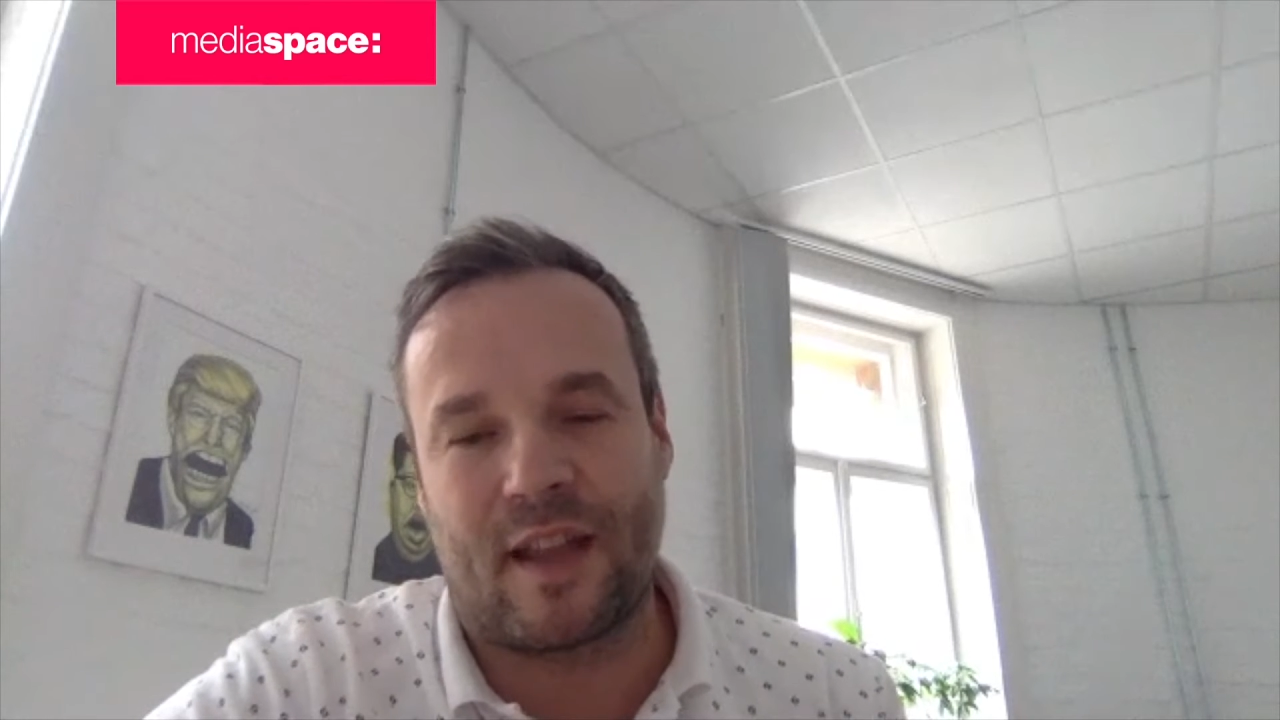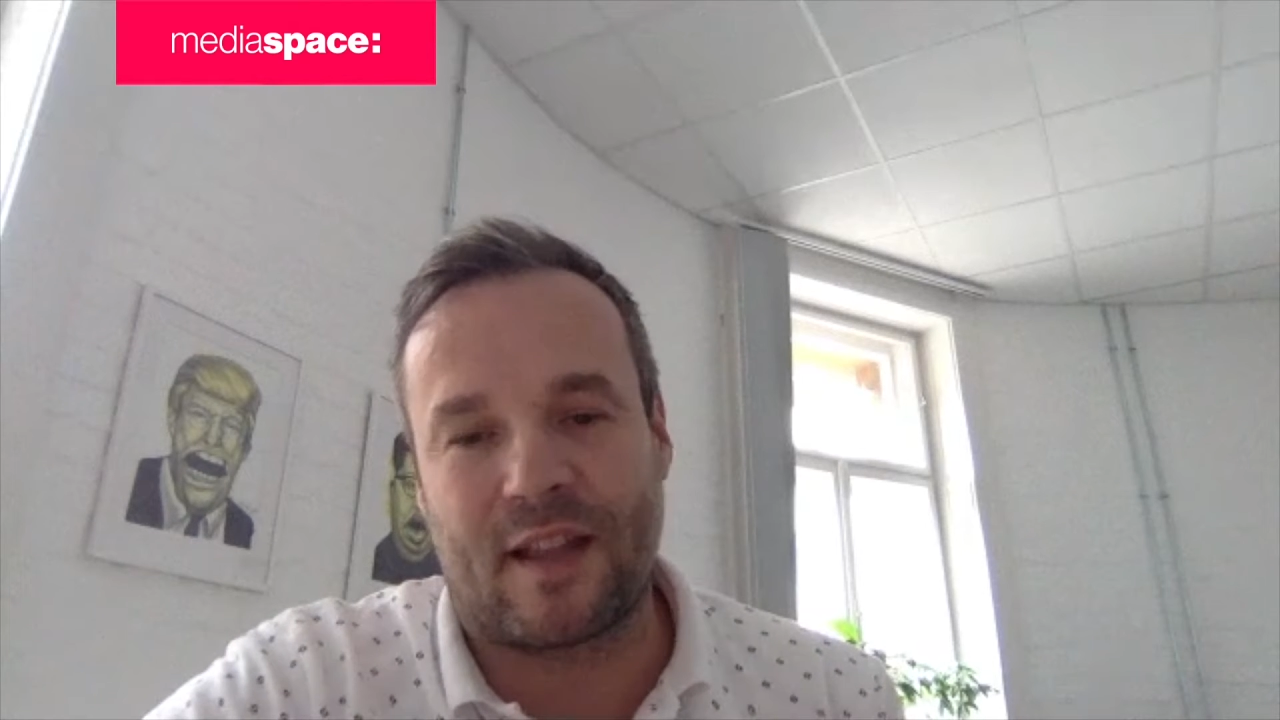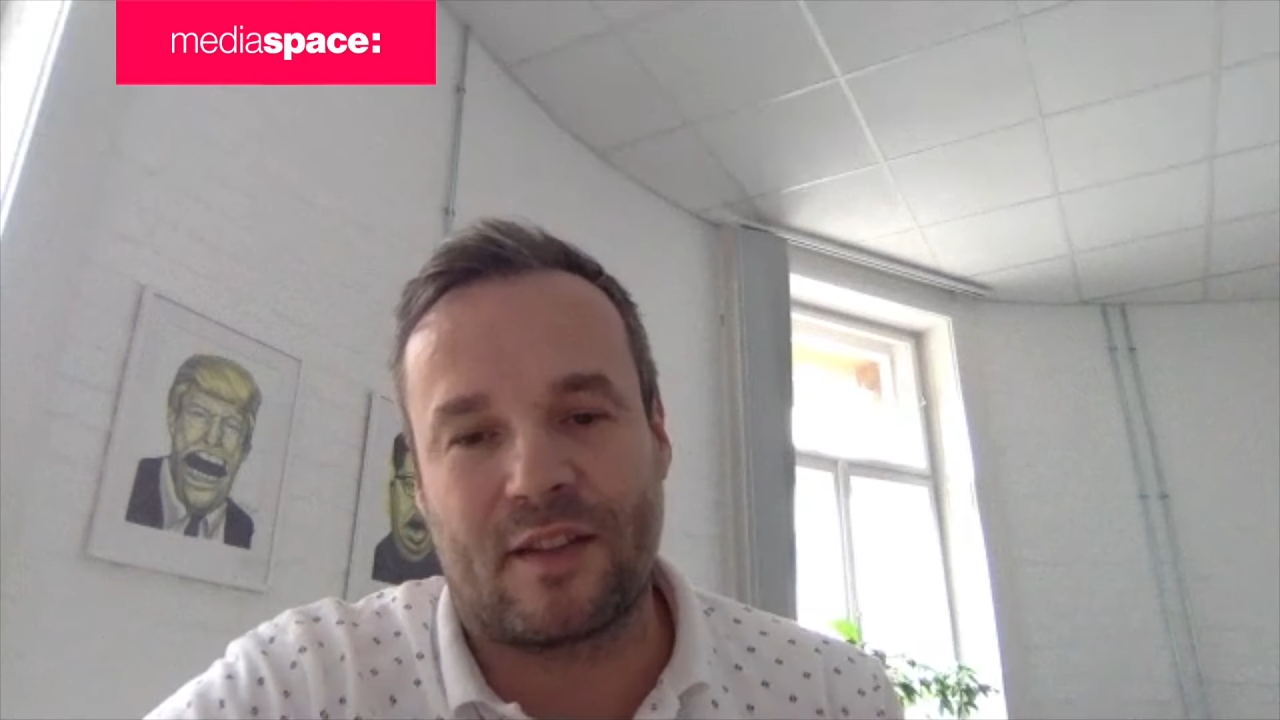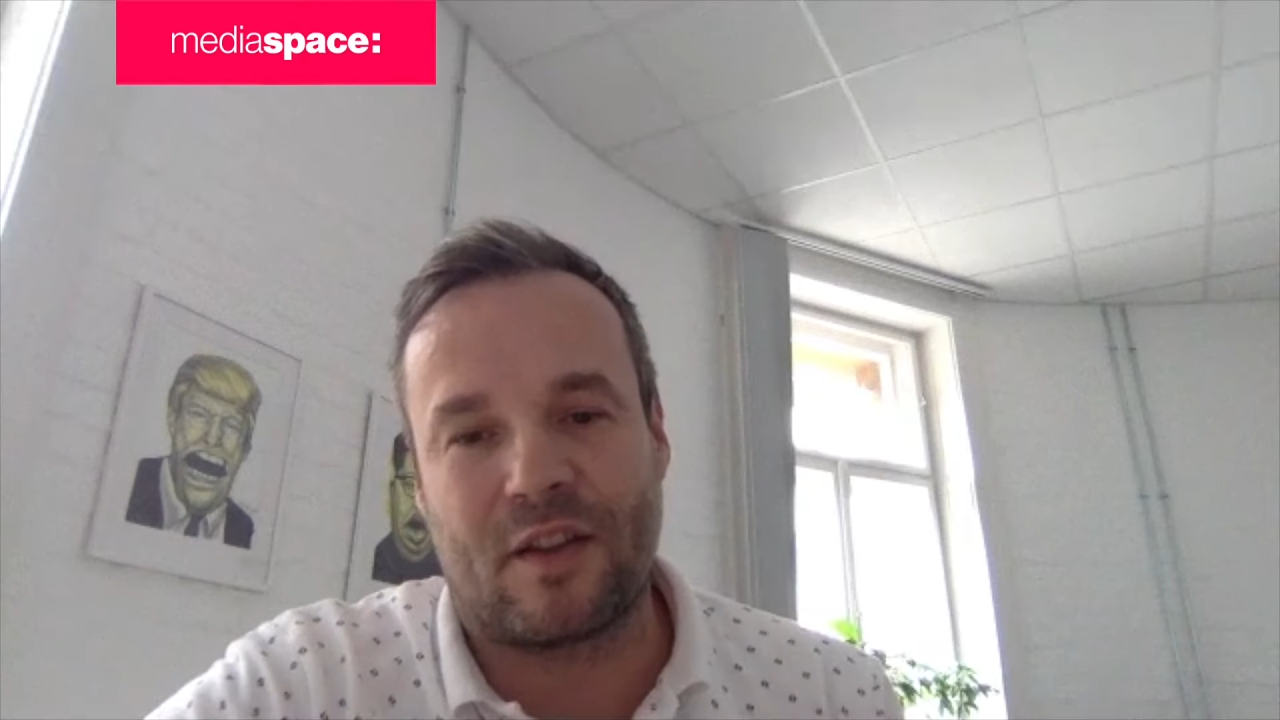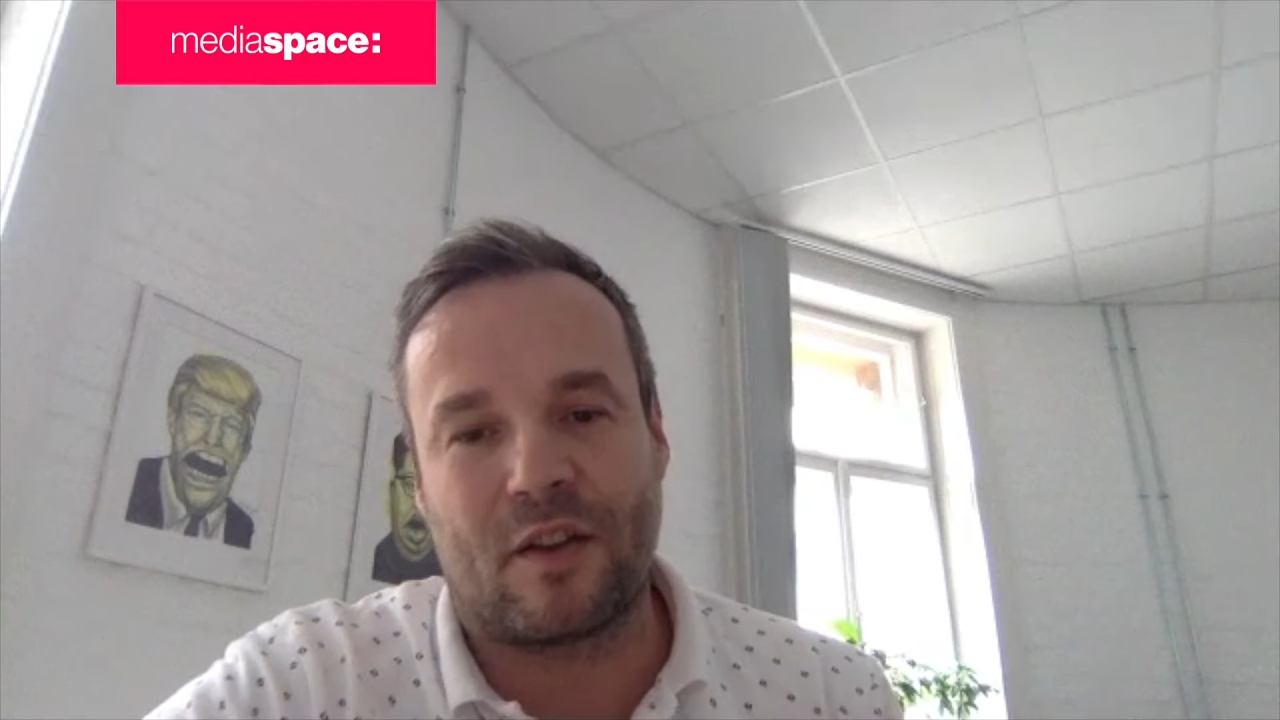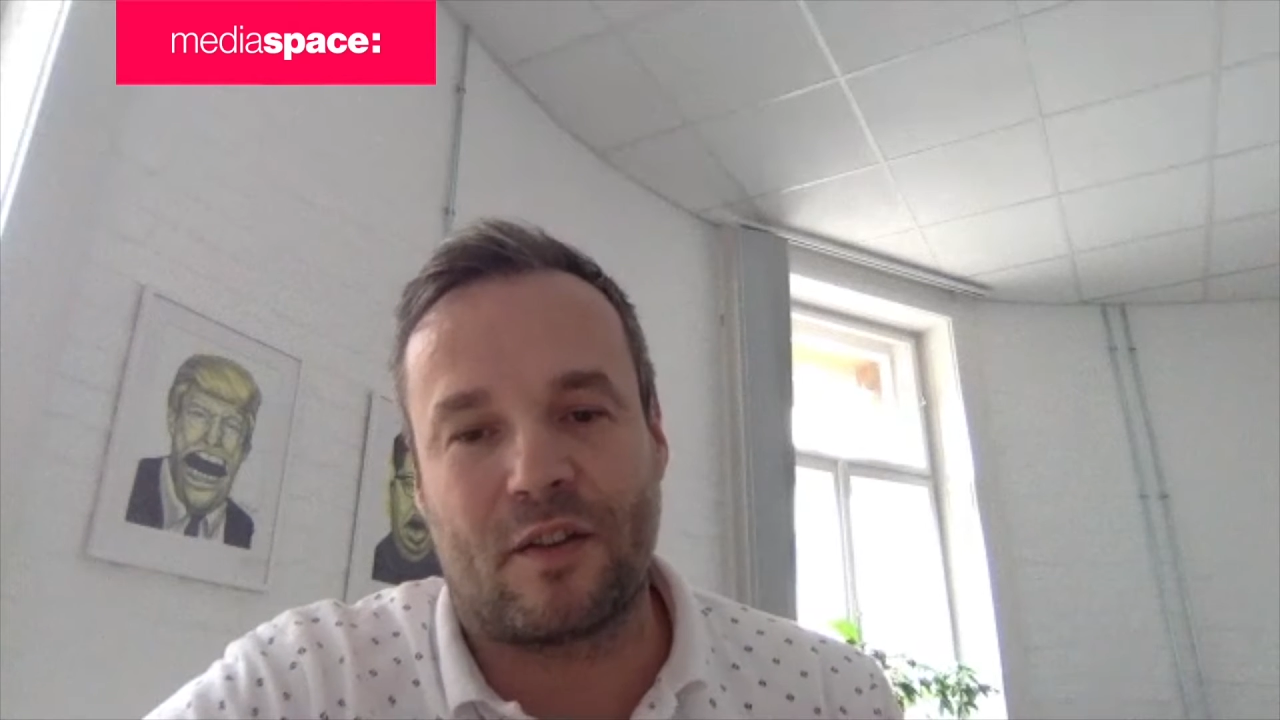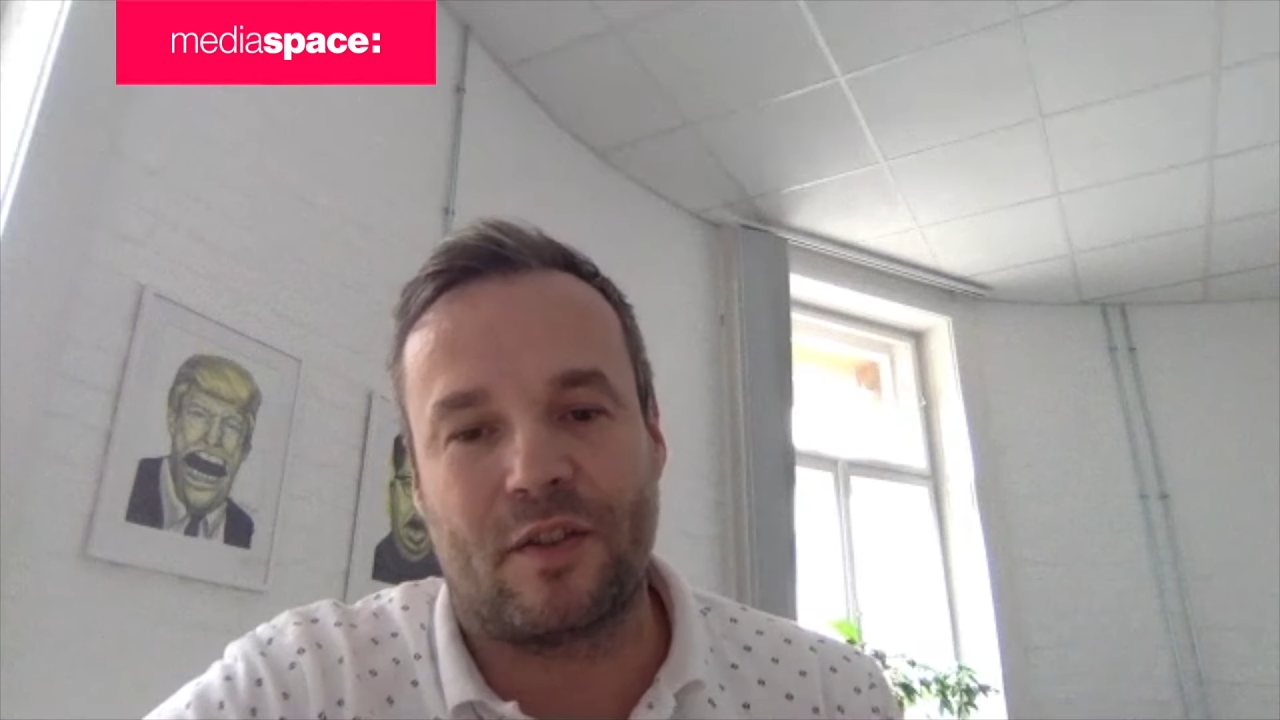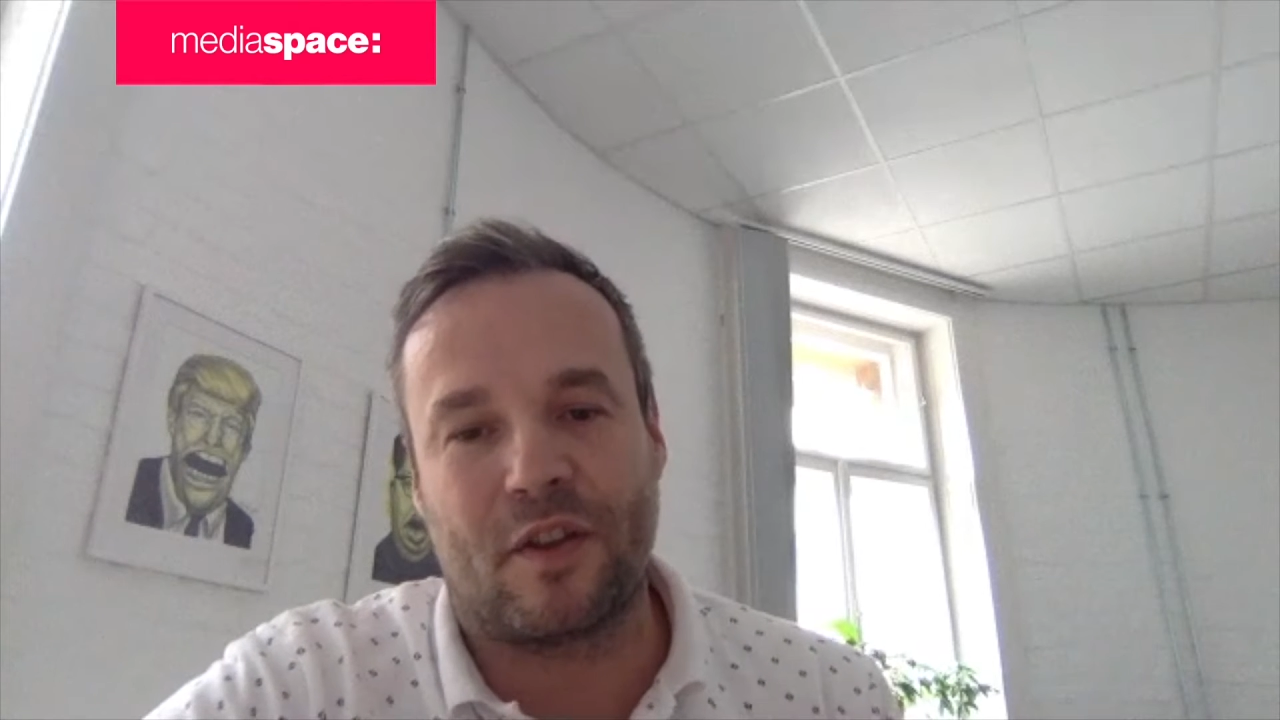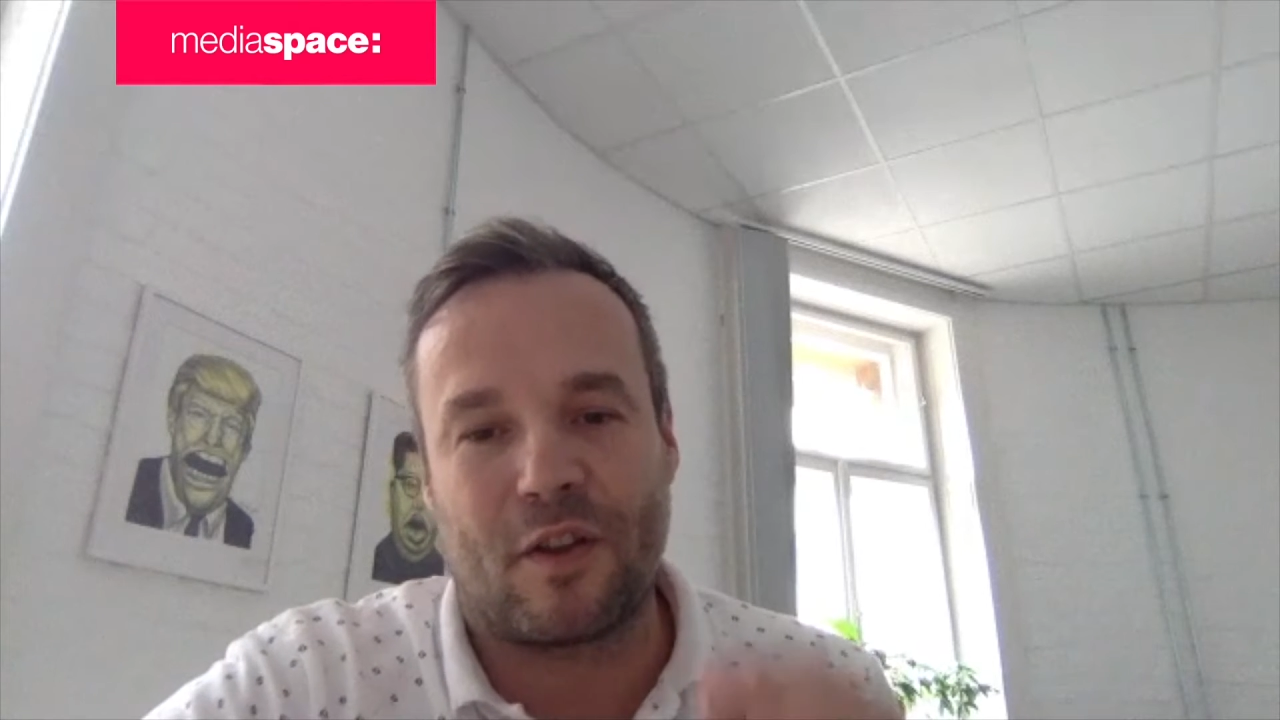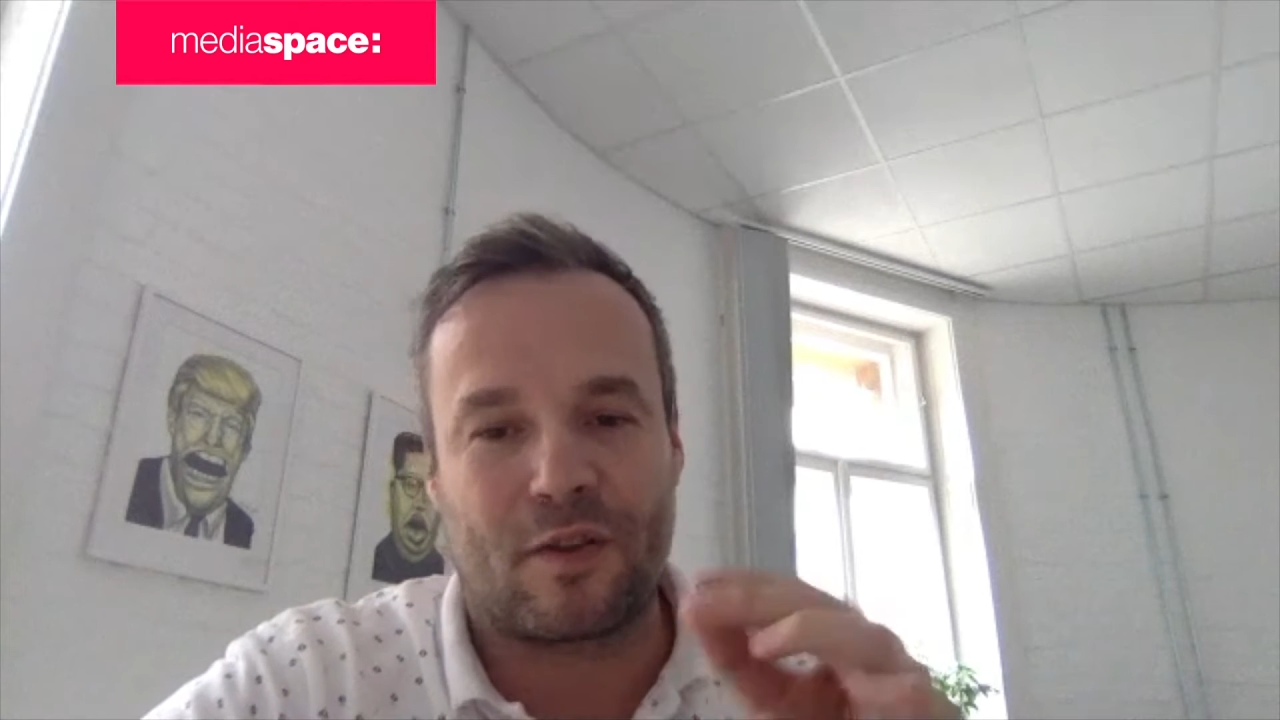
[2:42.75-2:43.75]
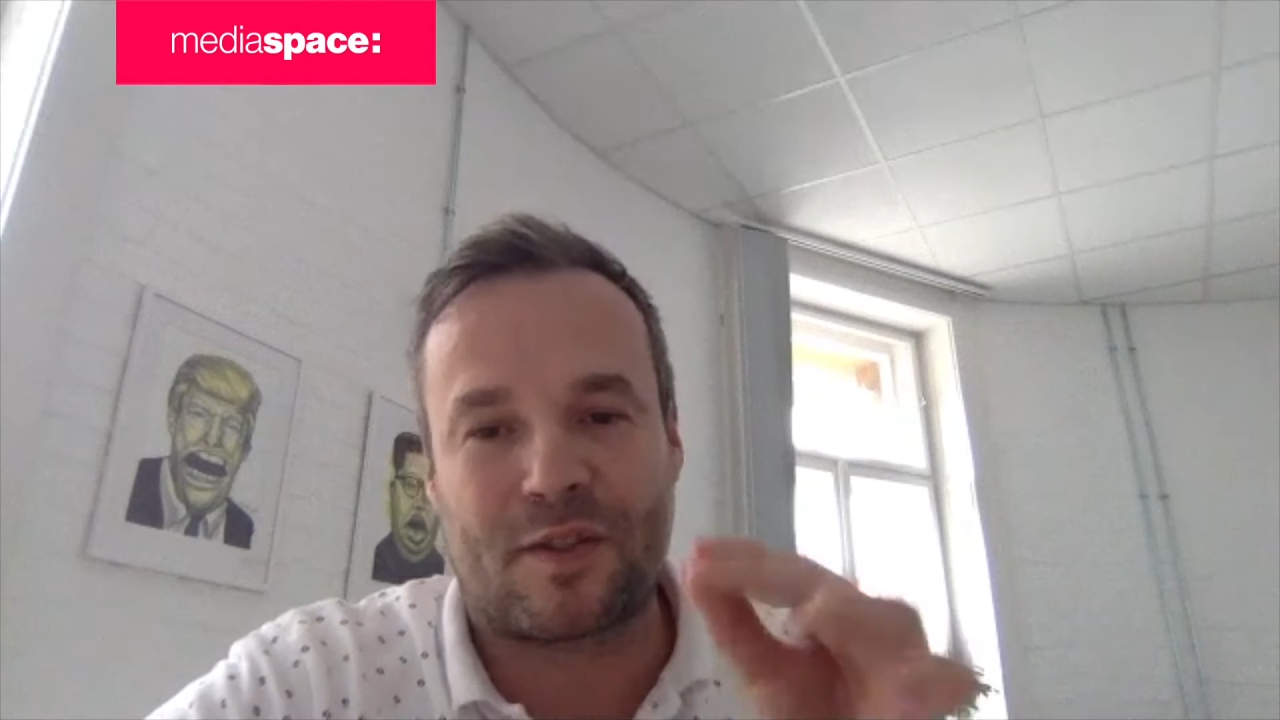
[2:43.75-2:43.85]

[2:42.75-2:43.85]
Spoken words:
and the